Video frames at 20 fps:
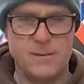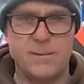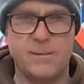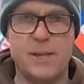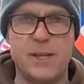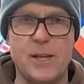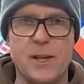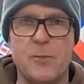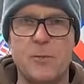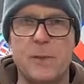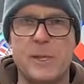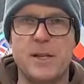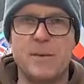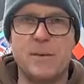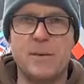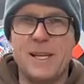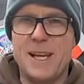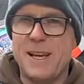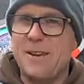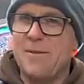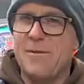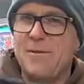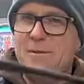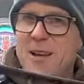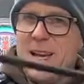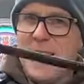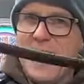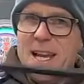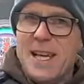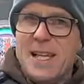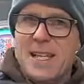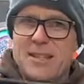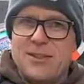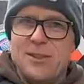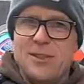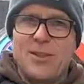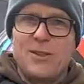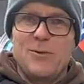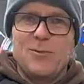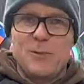video will be coming out fairly
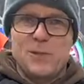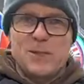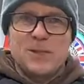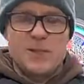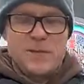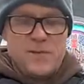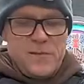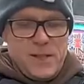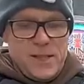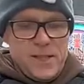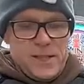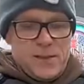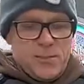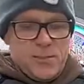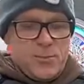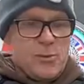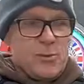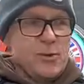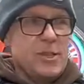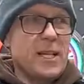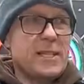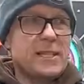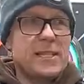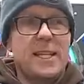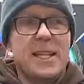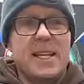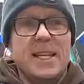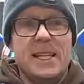soon once I've finished the project.